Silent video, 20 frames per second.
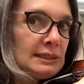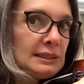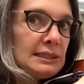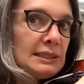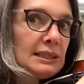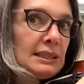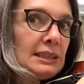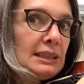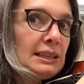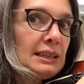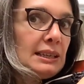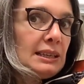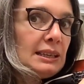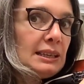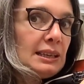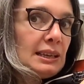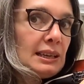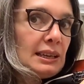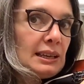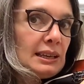
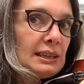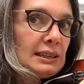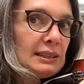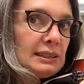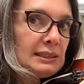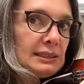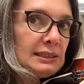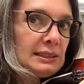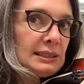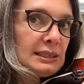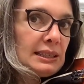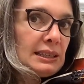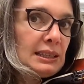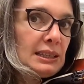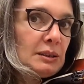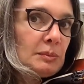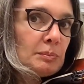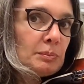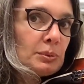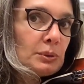D Put
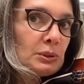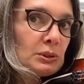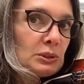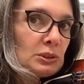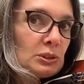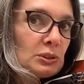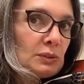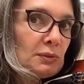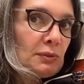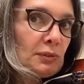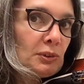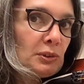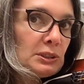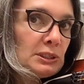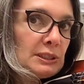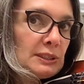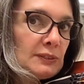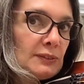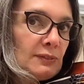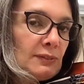your
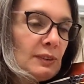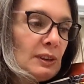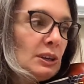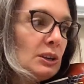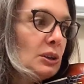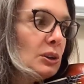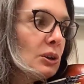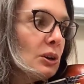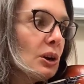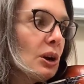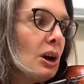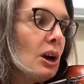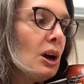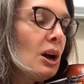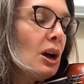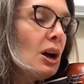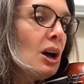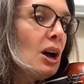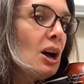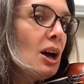first finger
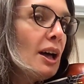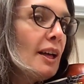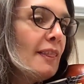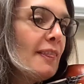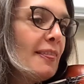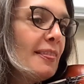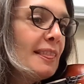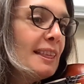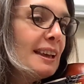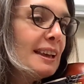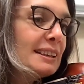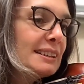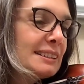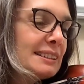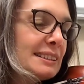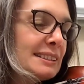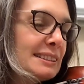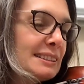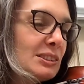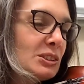on the
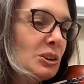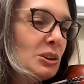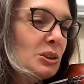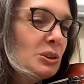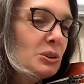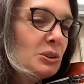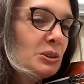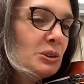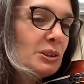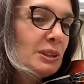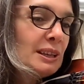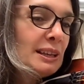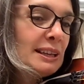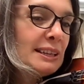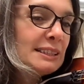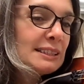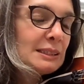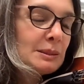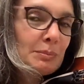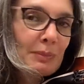circle,
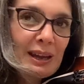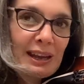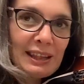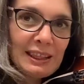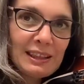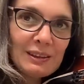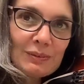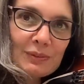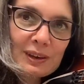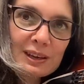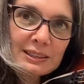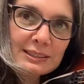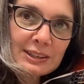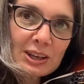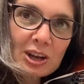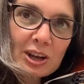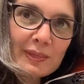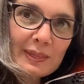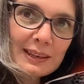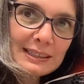smiley face
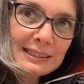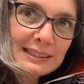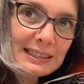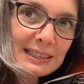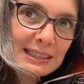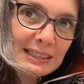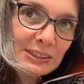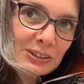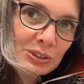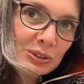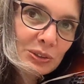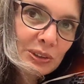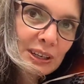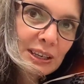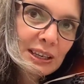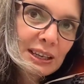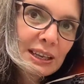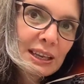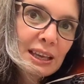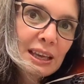on the D
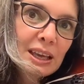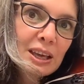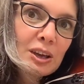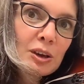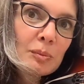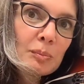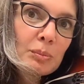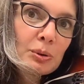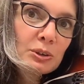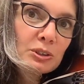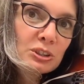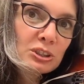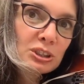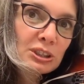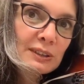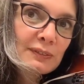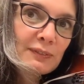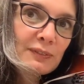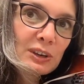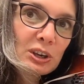string. Push
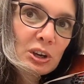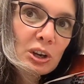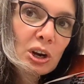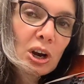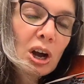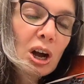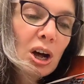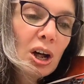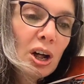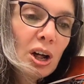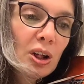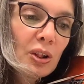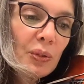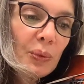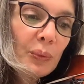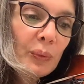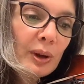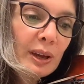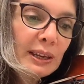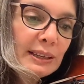the finger all
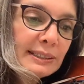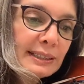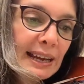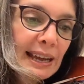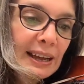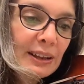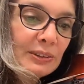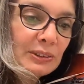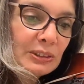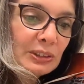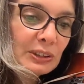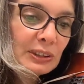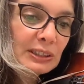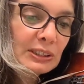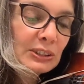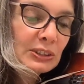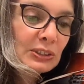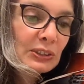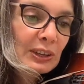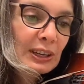the way down to the
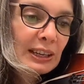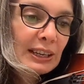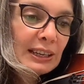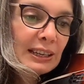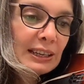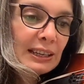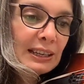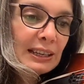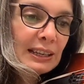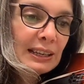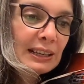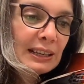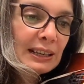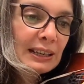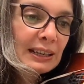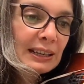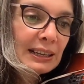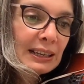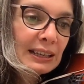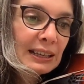string.
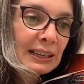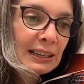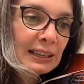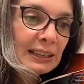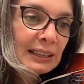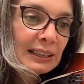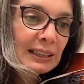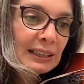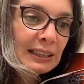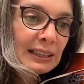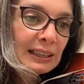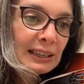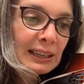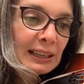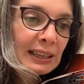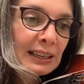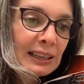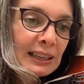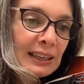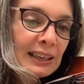And
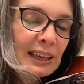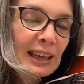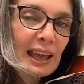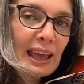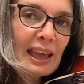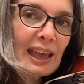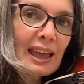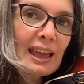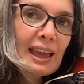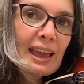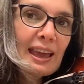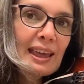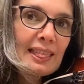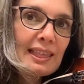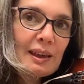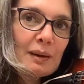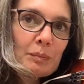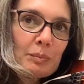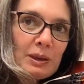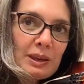
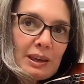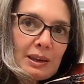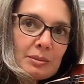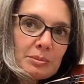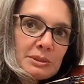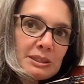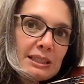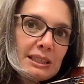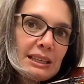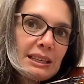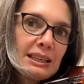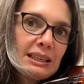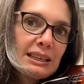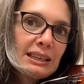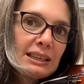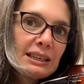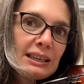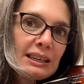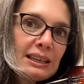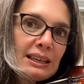that becomes E.